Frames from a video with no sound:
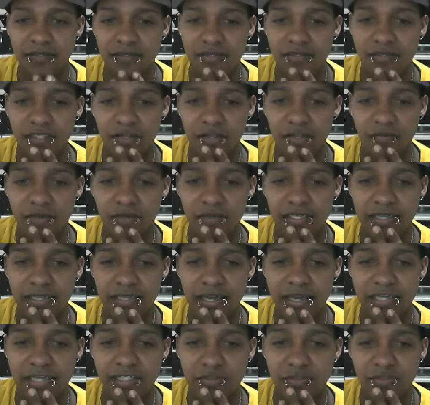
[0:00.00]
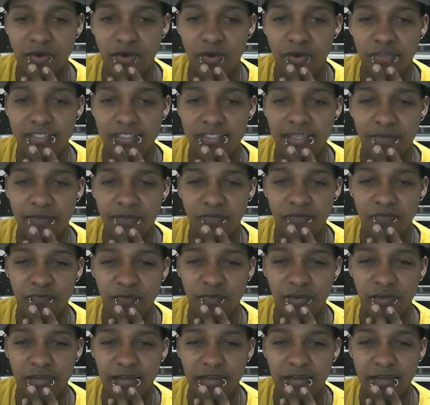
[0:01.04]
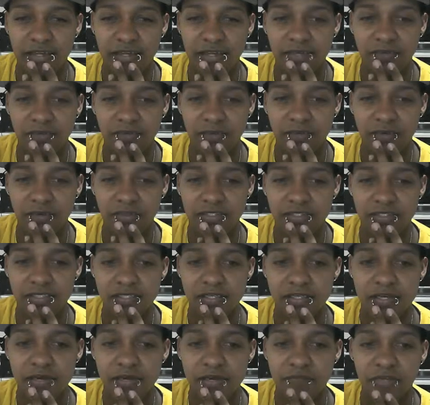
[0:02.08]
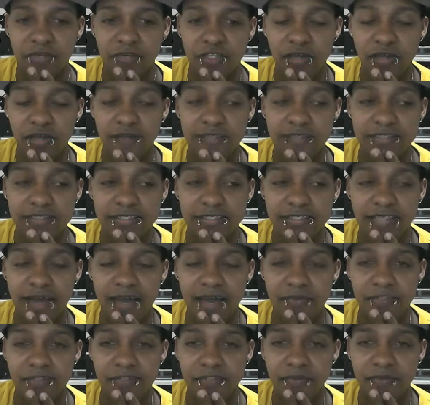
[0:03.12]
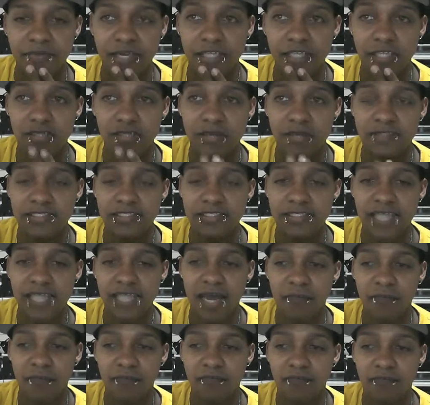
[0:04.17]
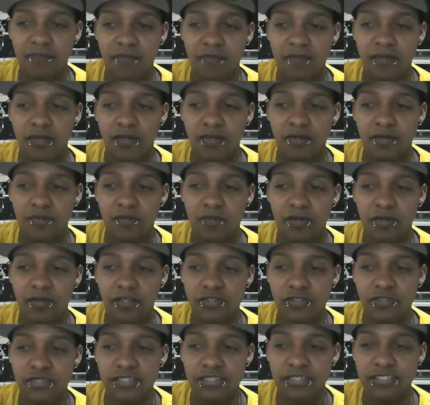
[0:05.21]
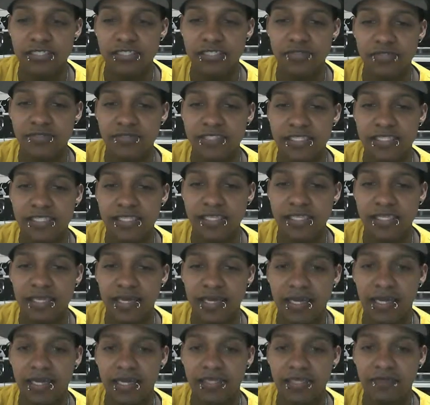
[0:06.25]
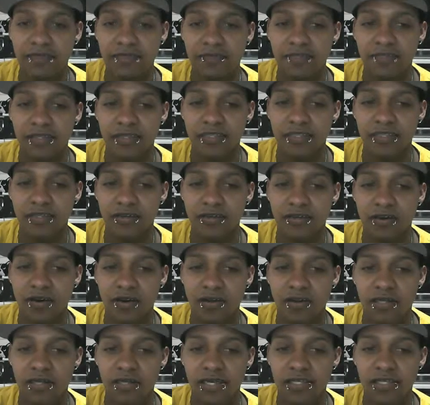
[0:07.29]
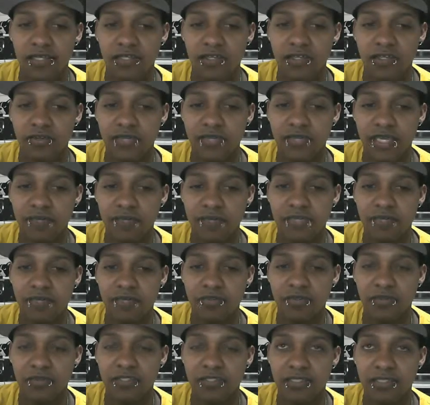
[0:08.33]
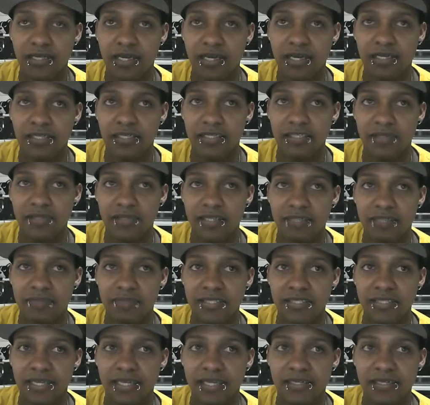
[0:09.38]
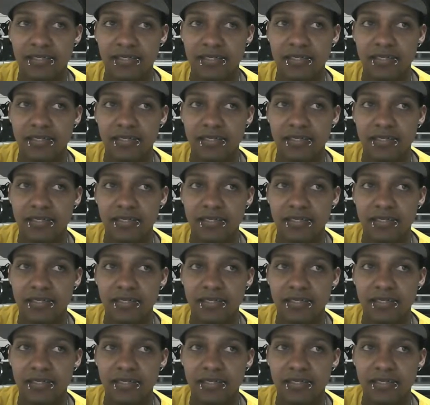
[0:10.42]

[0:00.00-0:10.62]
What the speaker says: red light, you always stop before the line, of course. But you have to stop. In Japan, you have to stop where you can still see the line in your car. Like, you can't be up on the line. Like, you have to be like,